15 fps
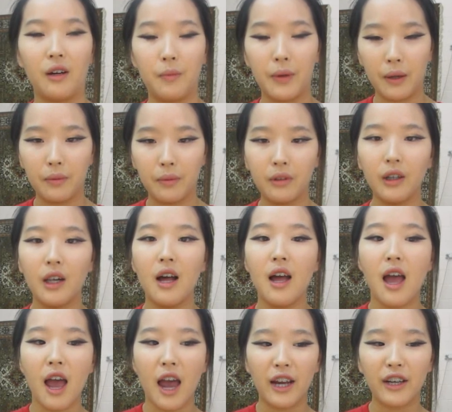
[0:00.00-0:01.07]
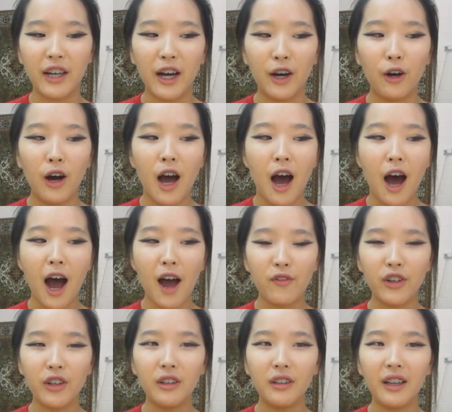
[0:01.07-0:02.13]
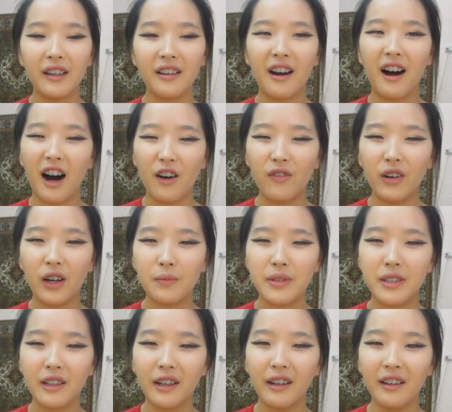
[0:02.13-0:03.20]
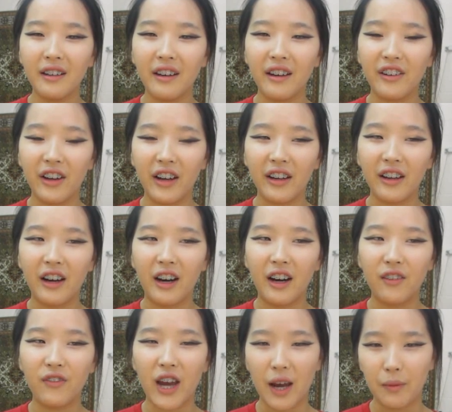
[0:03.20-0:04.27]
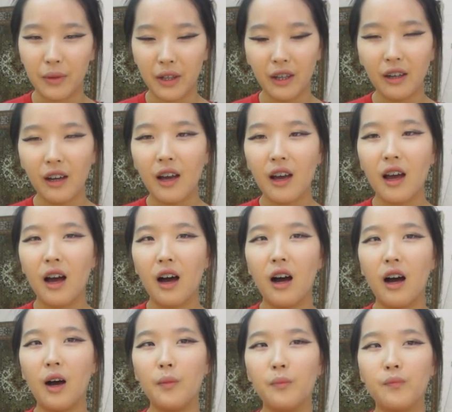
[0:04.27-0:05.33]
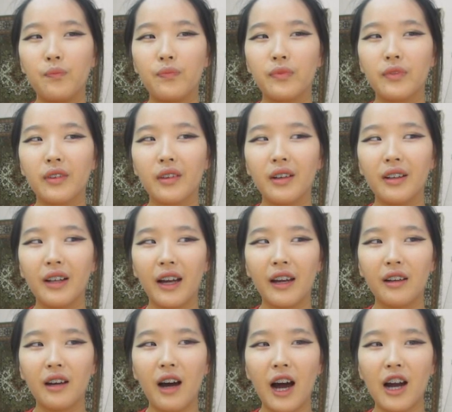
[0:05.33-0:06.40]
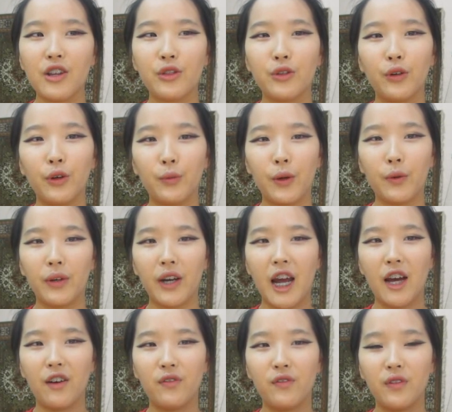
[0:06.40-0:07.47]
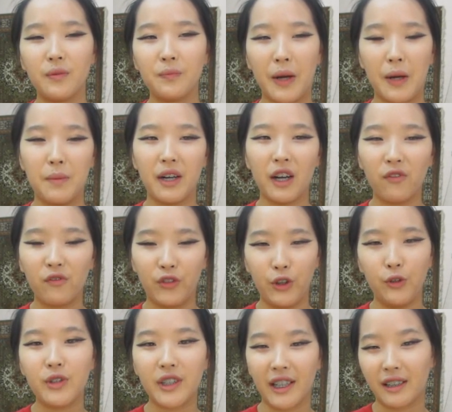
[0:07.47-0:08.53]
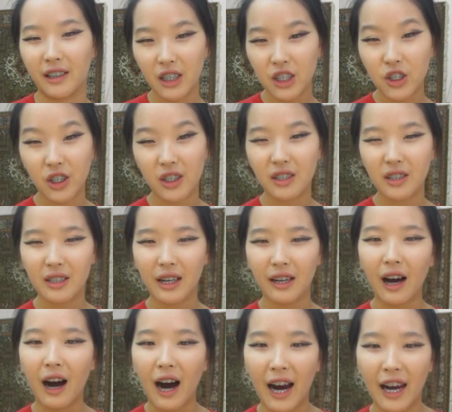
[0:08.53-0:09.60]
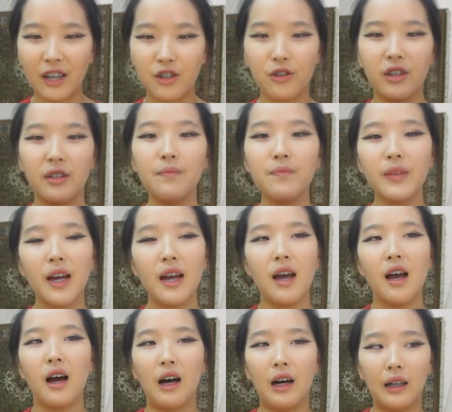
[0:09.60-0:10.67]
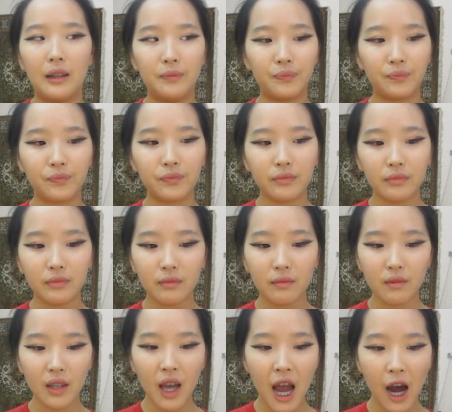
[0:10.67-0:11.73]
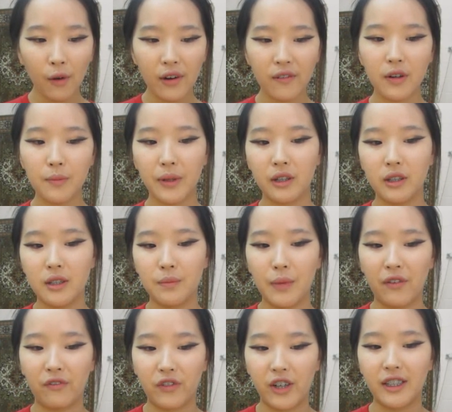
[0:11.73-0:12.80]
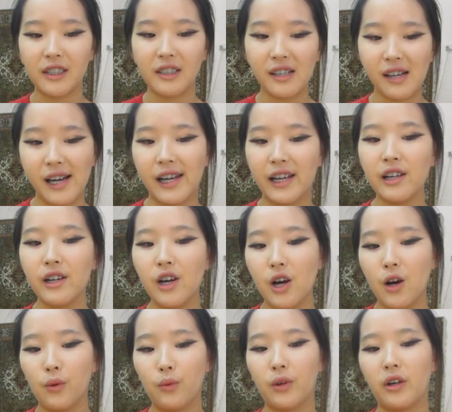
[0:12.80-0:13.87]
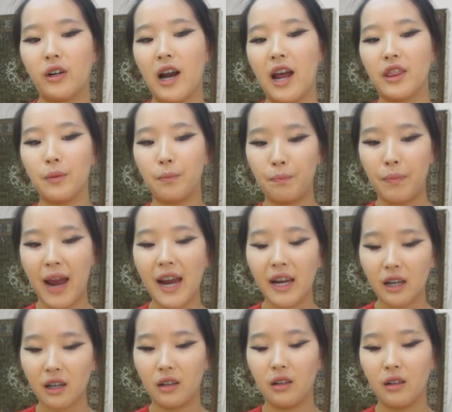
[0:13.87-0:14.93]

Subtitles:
people, and now I feel like half upset and like half happy. Like, I thought we would have maybe a few seconds just to say hi to them. However, because my friend and I were at the back